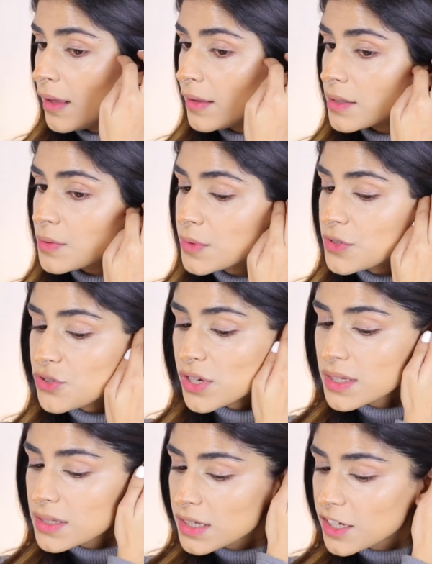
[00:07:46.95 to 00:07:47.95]
This will
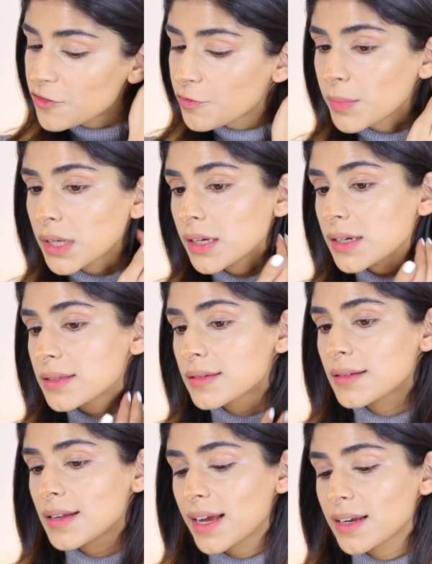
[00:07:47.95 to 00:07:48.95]
just give me a
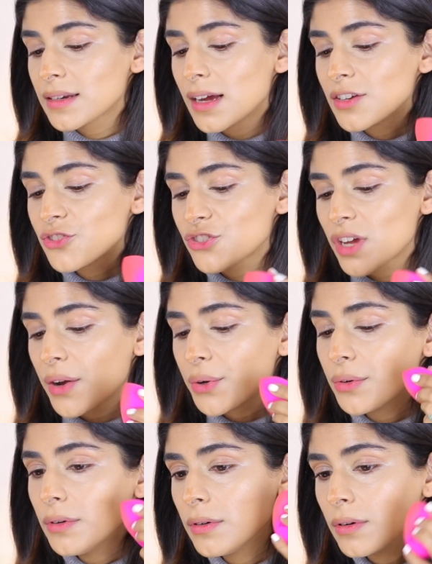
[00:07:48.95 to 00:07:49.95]
slight
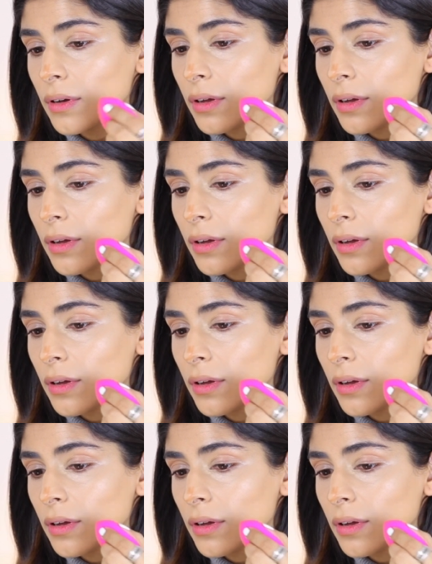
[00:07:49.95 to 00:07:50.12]
shadow,